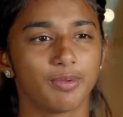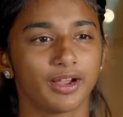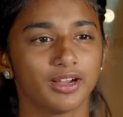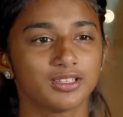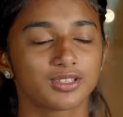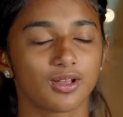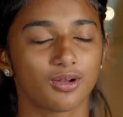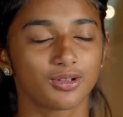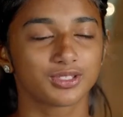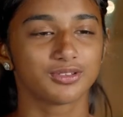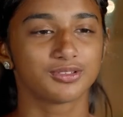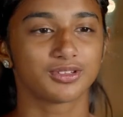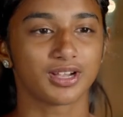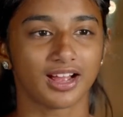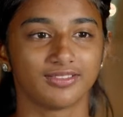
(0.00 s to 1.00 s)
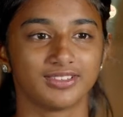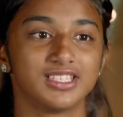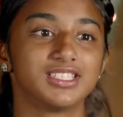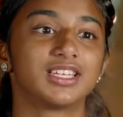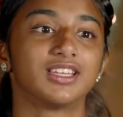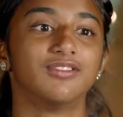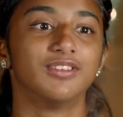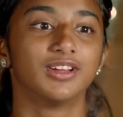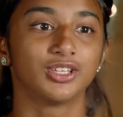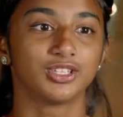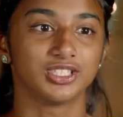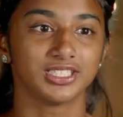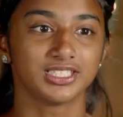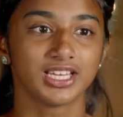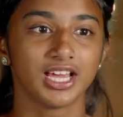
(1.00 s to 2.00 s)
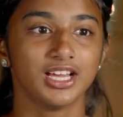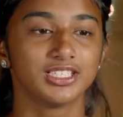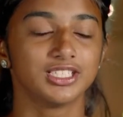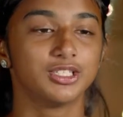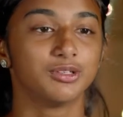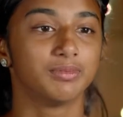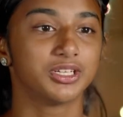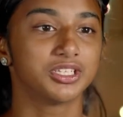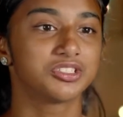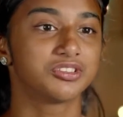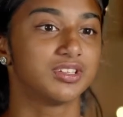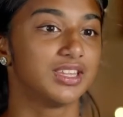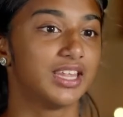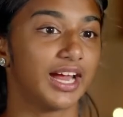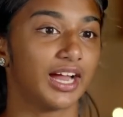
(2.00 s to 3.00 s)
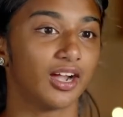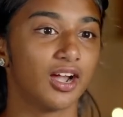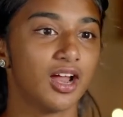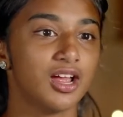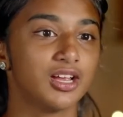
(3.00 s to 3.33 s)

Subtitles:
parents also traveled into the villages to do ministry there